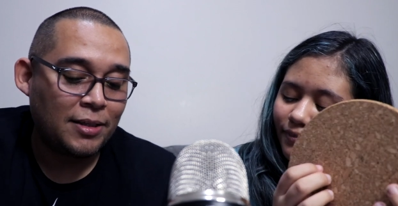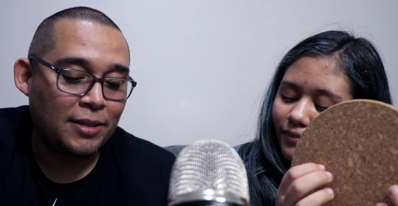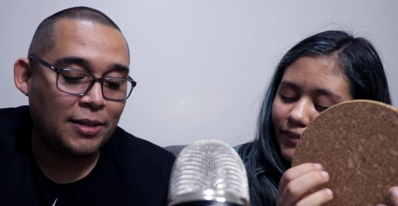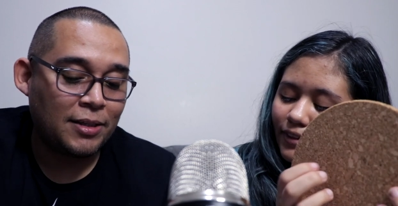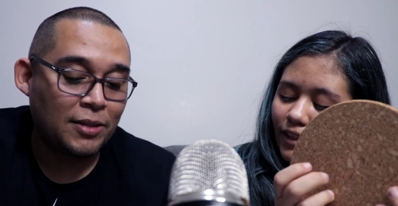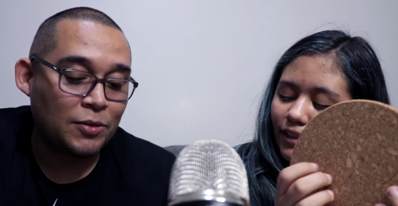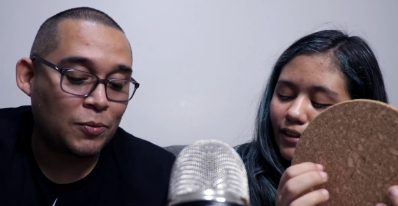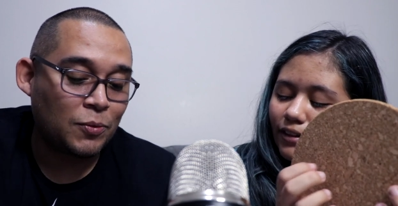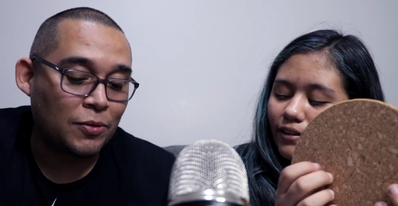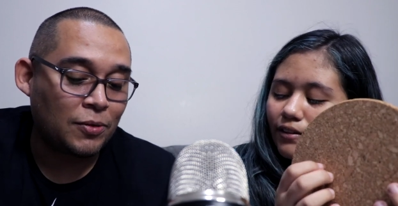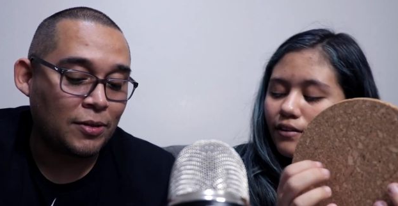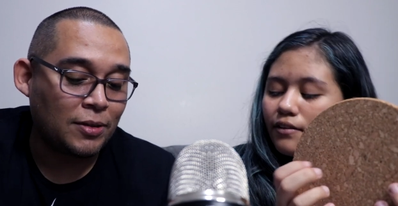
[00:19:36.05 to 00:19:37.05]
Speaker 1: Next
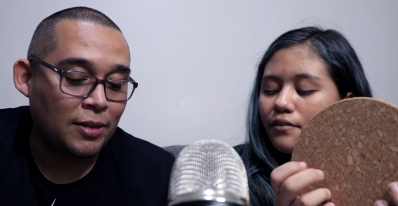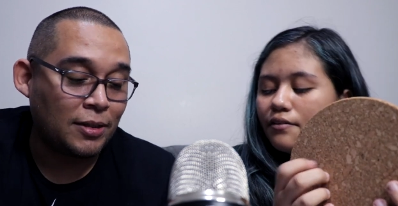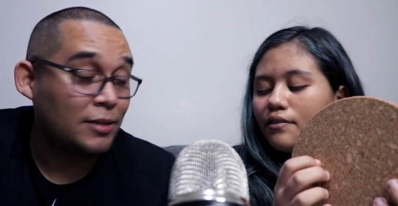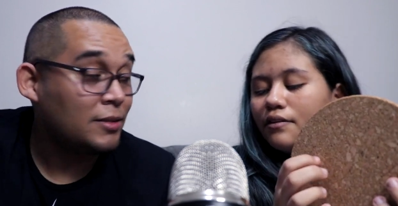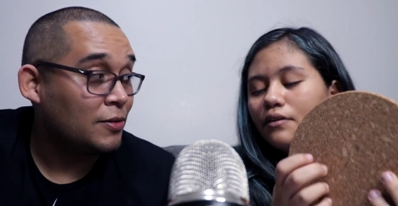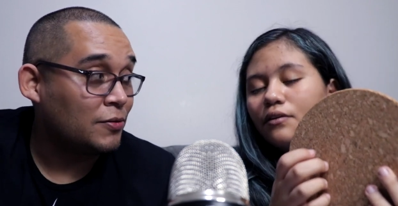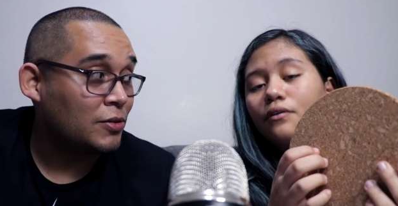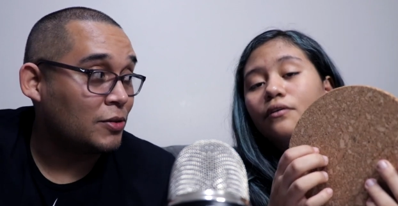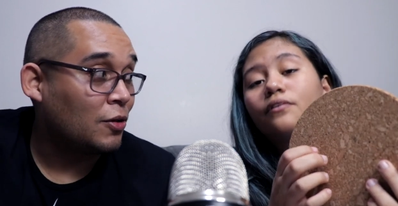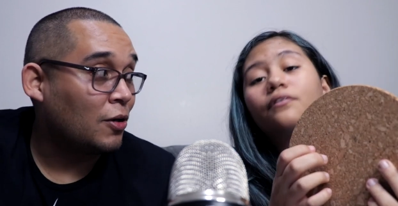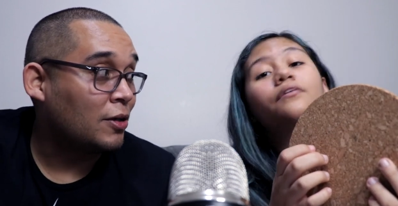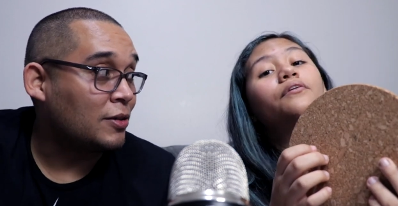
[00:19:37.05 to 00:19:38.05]
word on the list is
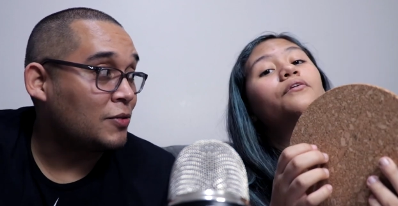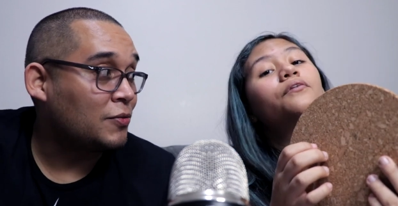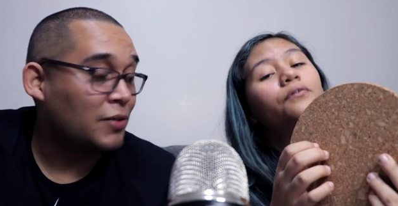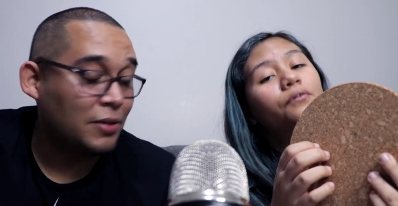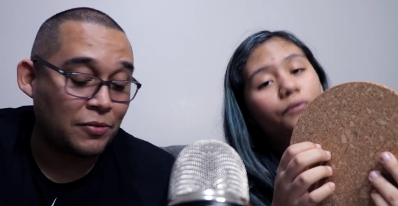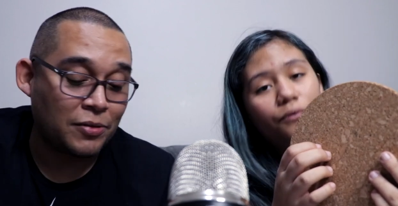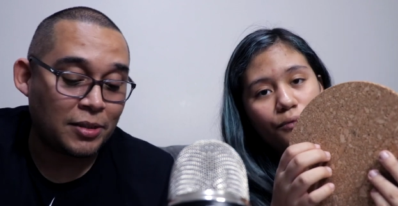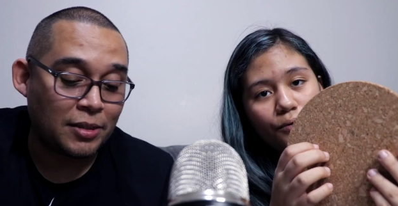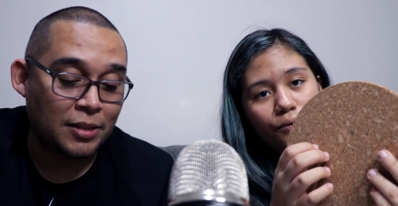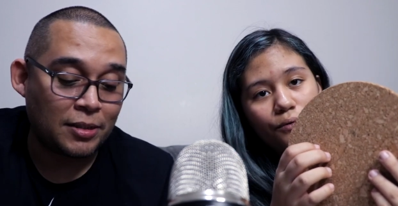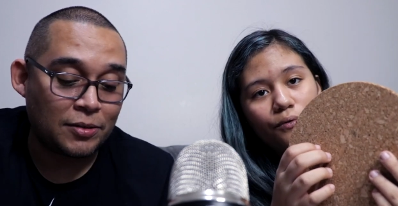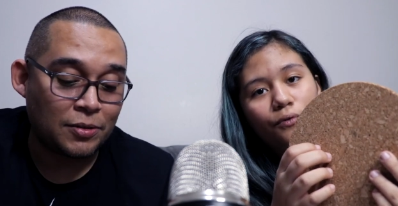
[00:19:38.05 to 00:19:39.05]
your aunt's favorite
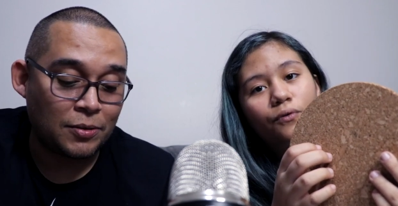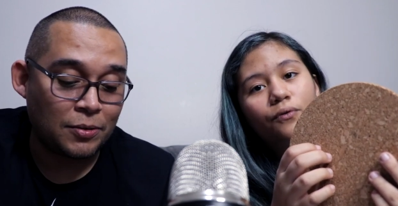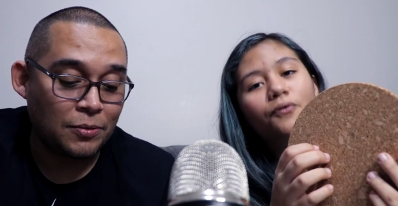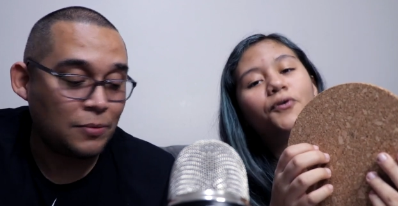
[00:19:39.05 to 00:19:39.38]
thing to do.